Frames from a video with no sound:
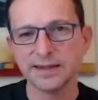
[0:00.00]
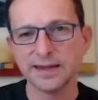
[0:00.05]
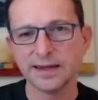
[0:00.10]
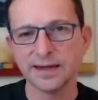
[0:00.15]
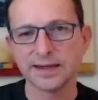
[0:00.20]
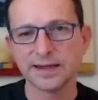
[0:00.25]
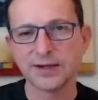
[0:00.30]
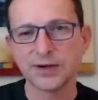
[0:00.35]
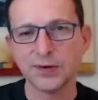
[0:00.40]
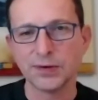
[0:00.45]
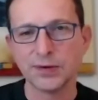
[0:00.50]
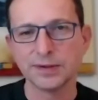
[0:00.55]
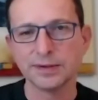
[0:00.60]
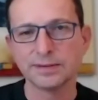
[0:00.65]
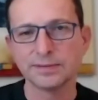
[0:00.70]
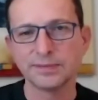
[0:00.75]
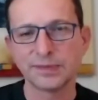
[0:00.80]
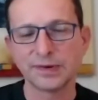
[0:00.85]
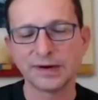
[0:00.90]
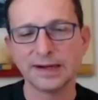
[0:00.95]

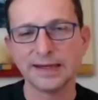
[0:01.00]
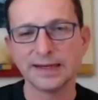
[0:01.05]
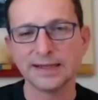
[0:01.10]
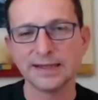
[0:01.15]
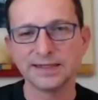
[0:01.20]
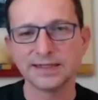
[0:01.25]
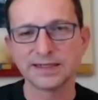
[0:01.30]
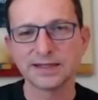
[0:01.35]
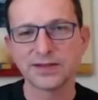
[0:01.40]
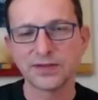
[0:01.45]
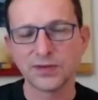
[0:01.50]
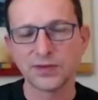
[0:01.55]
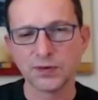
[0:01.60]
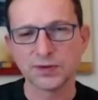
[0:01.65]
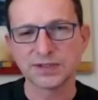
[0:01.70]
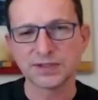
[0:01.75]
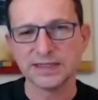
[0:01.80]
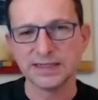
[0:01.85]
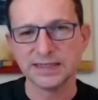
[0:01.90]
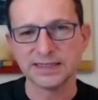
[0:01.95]
icon brand
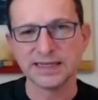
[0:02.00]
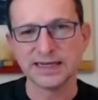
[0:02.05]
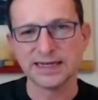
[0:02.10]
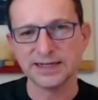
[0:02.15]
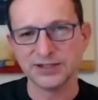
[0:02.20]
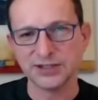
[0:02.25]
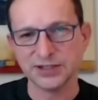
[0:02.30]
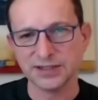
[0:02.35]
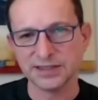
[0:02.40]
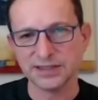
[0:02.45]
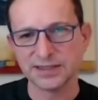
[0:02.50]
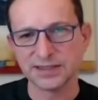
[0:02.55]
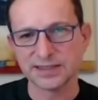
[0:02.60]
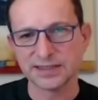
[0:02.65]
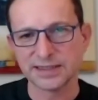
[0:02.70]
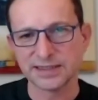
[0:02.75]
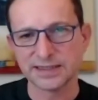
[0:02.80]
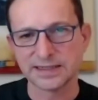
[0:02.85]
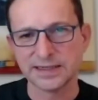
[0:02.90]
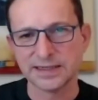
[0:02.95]
Thought
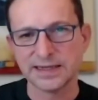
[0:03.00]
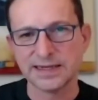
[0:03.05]
Intelligence,